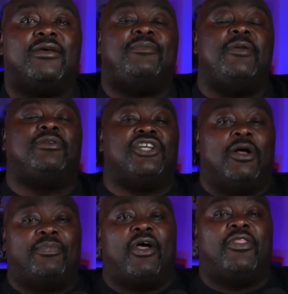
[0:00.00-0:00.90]
People
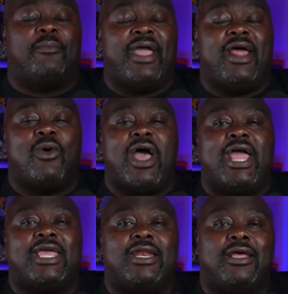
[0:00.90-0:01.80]
jumped on the
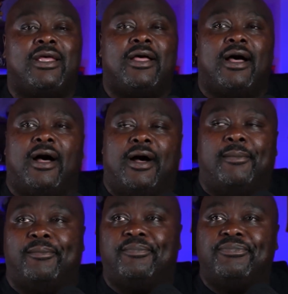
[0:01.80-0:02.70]
bandwagon. And